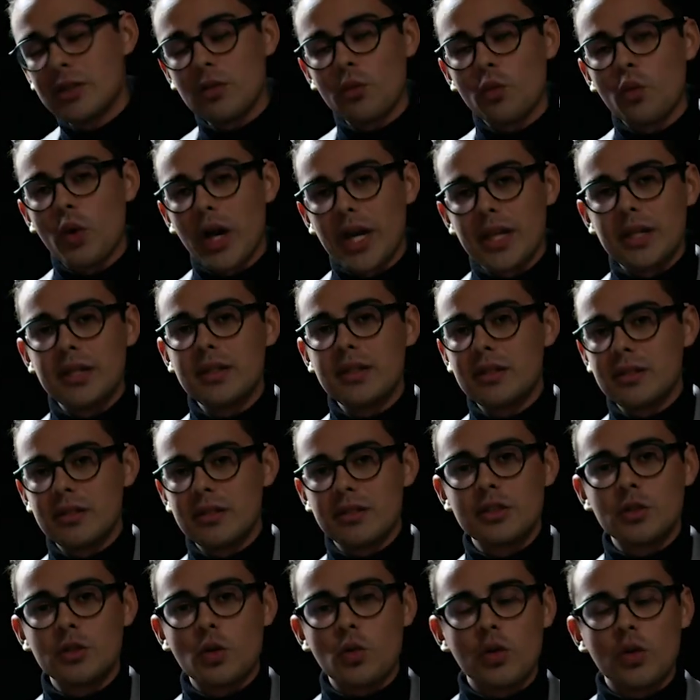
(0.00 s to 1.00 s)
right into the
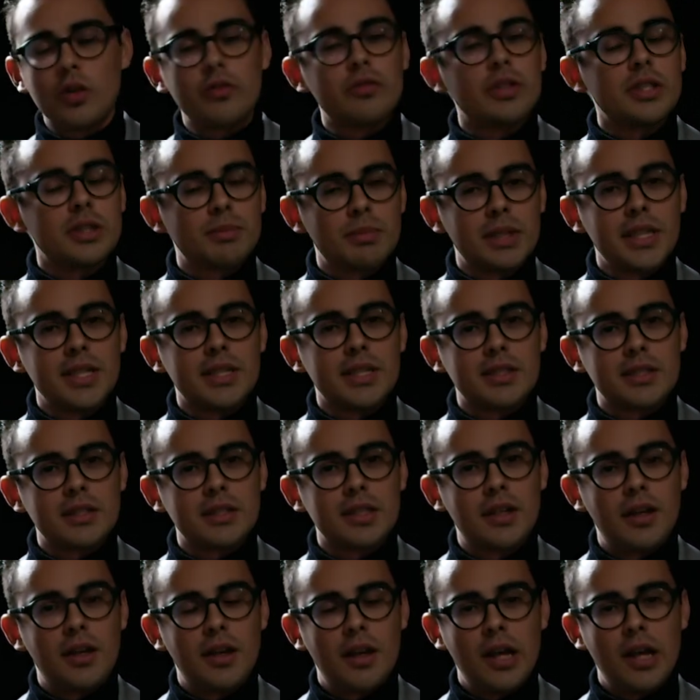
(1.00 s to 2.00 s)
score of this piece.
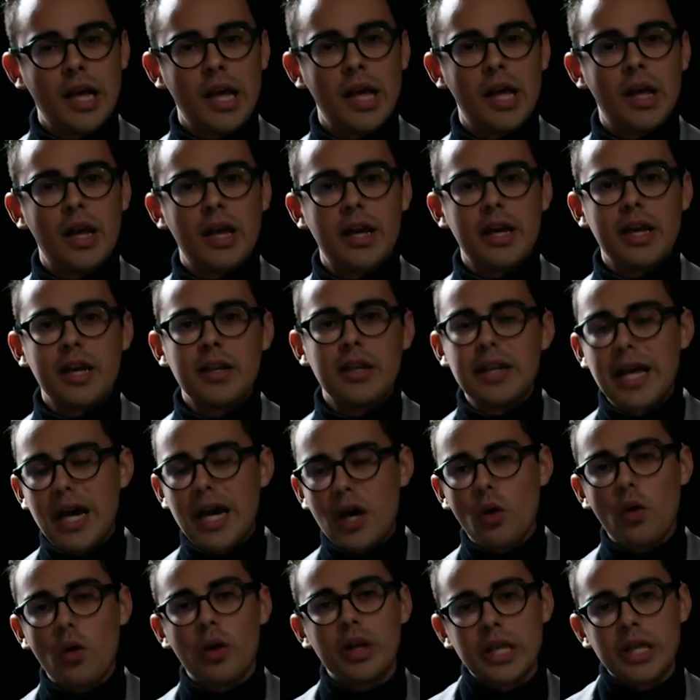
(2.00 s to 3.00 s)
Now,